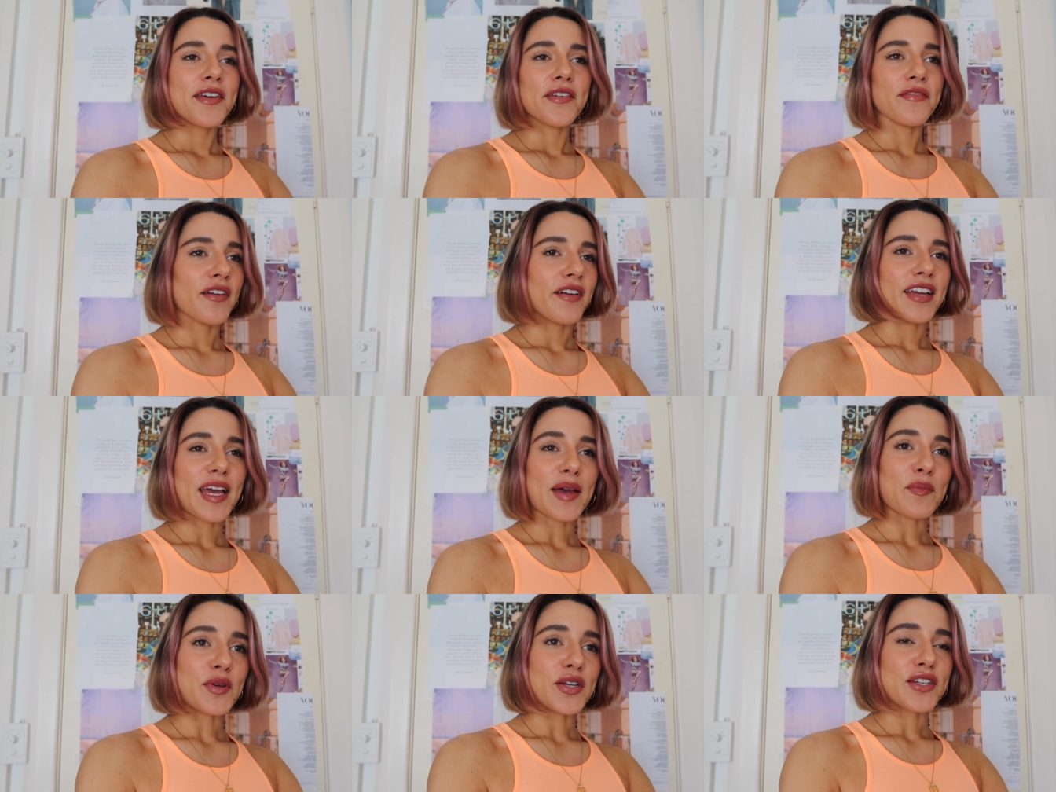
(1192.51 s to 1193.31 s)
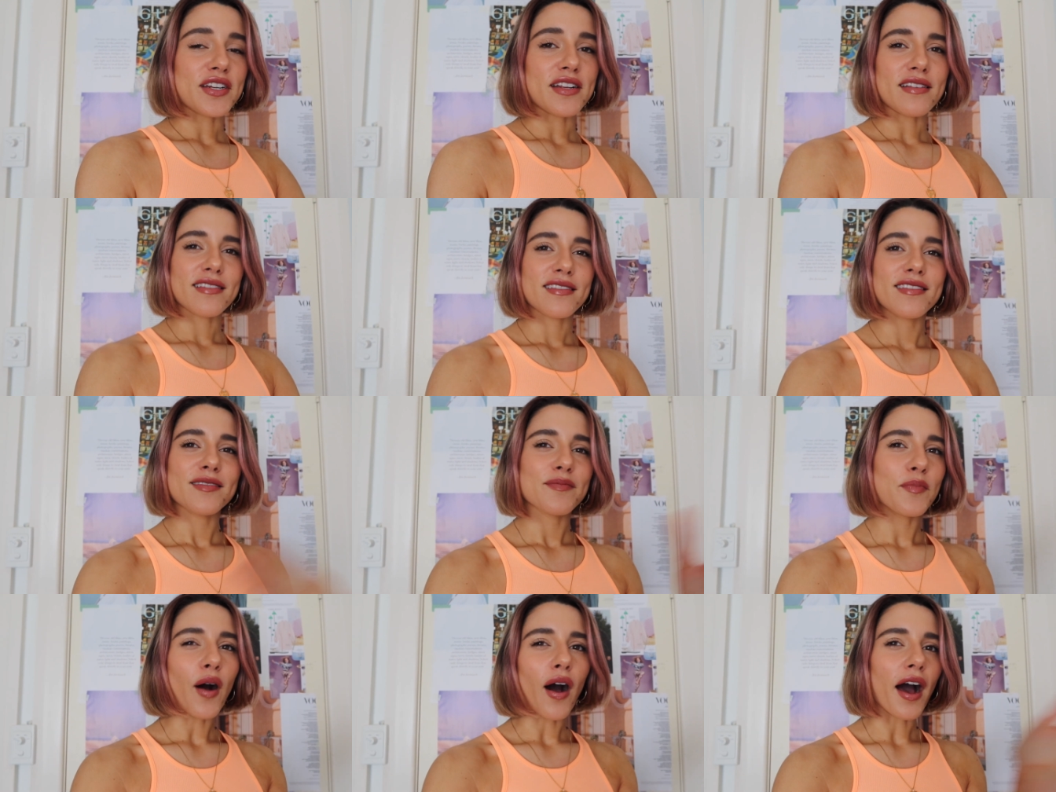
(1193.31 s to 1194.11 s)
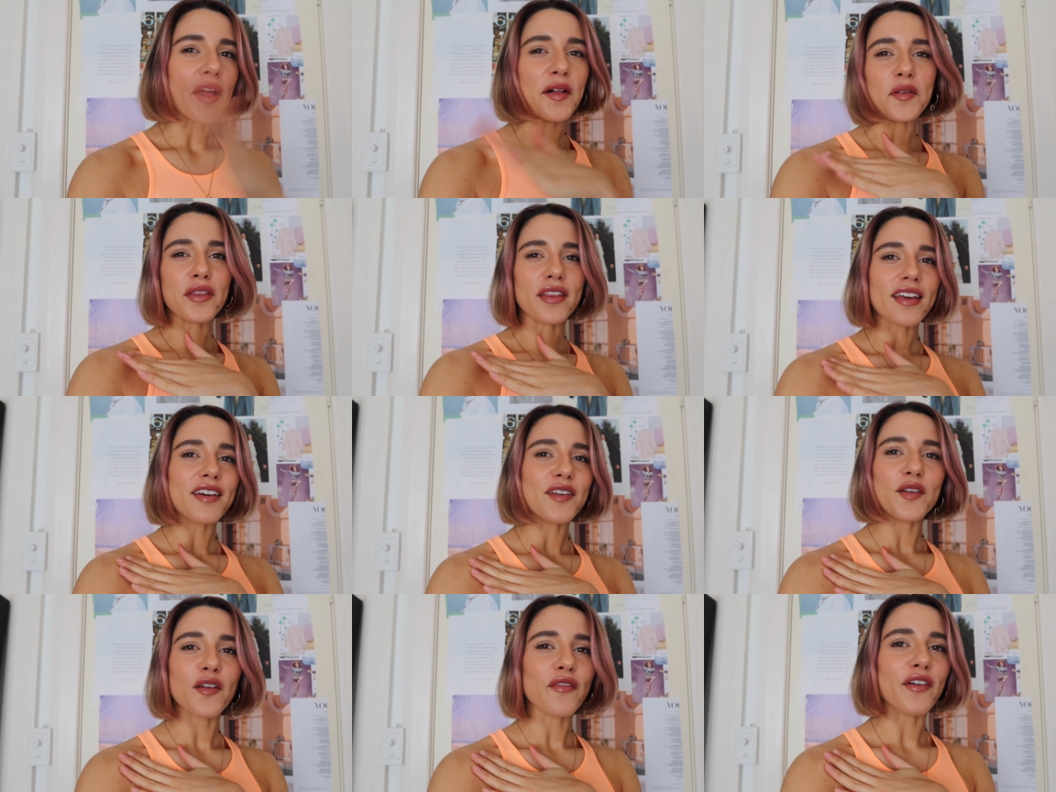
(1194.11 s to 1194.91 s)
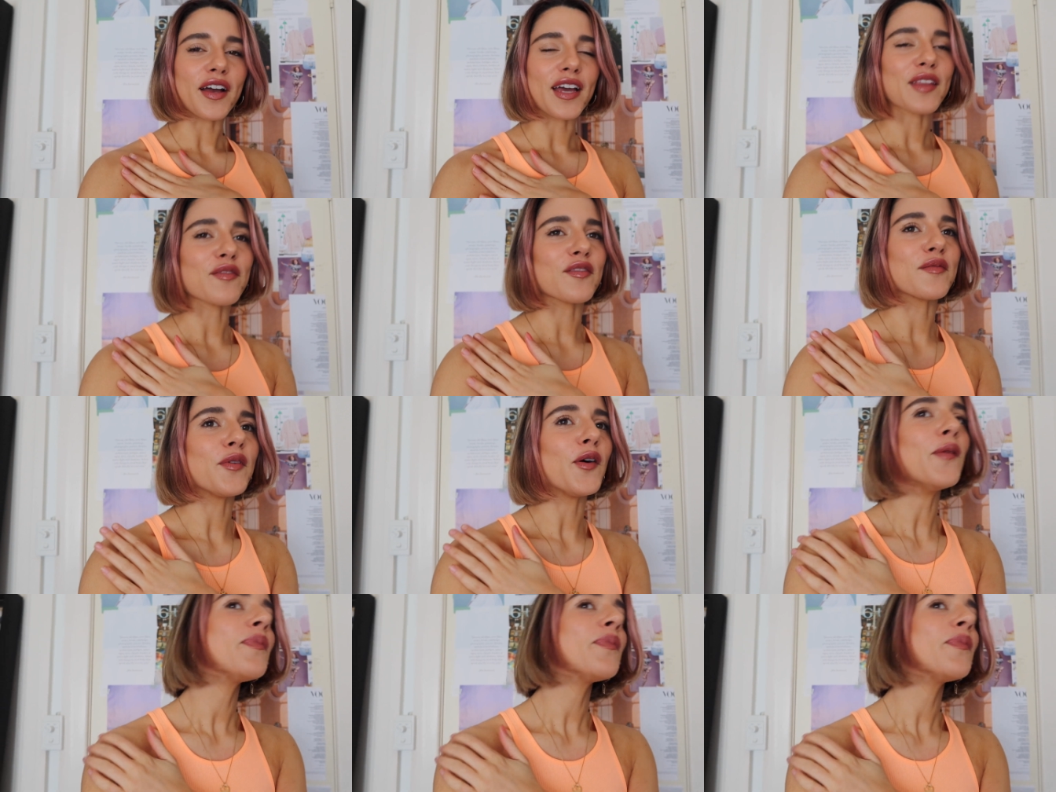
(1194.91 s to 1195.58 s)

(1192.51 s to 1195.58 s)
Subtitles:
Very ambitious pile there. I don't know if I'll get through them all.